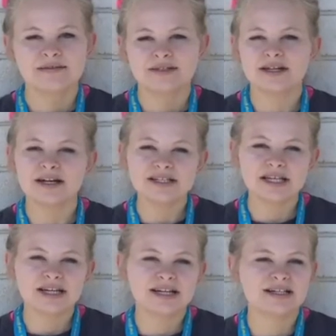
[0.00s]
start
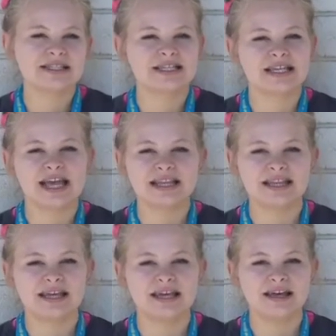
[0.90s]
cheers and get
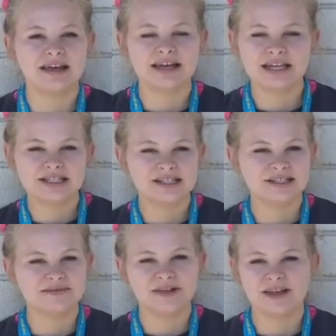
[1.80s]
the kids
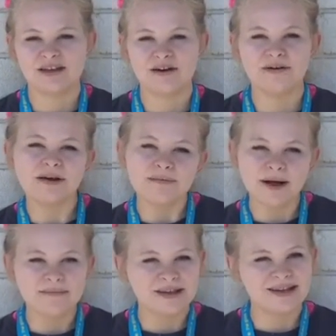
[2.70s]
just really going
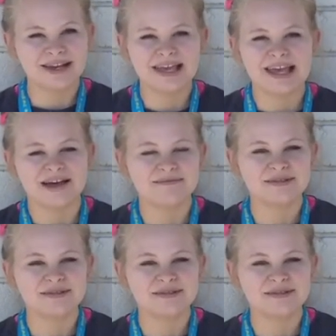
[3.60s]
about being at camp.